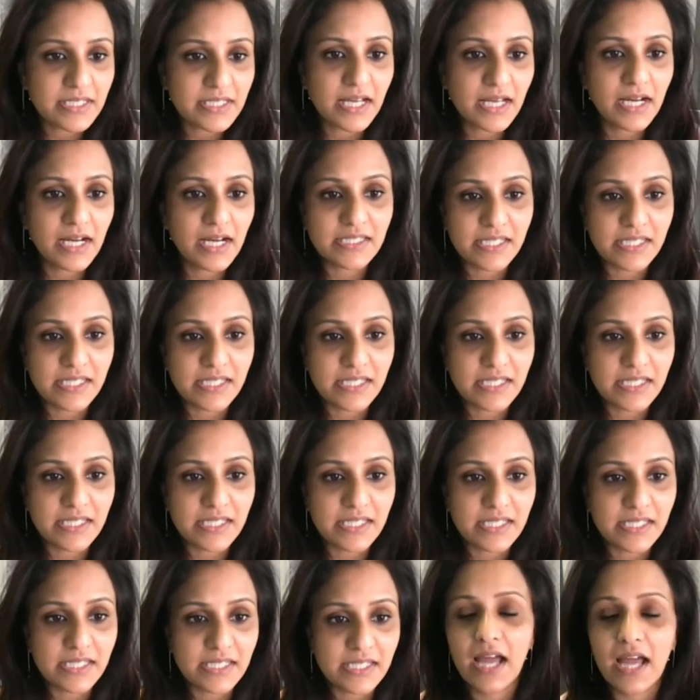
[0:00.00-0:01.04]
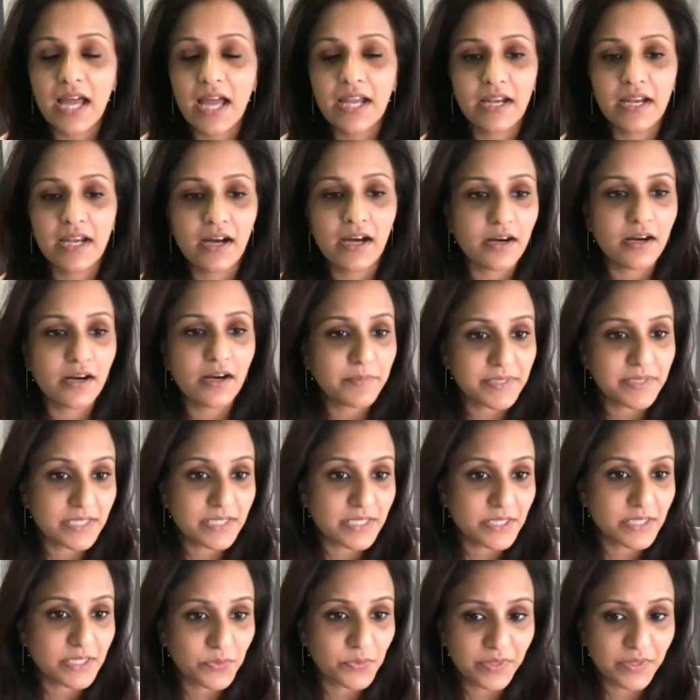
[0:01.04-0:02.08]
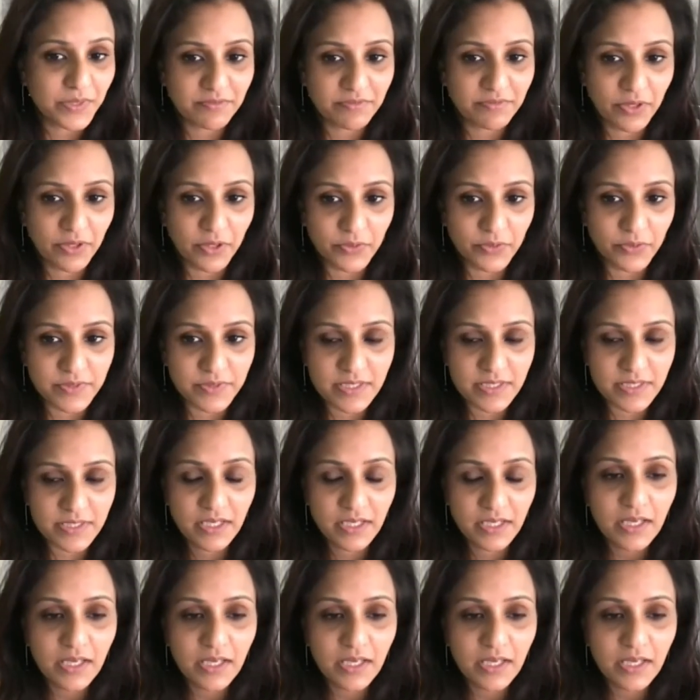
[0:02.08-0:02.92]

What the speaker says: our data, and our business workflows.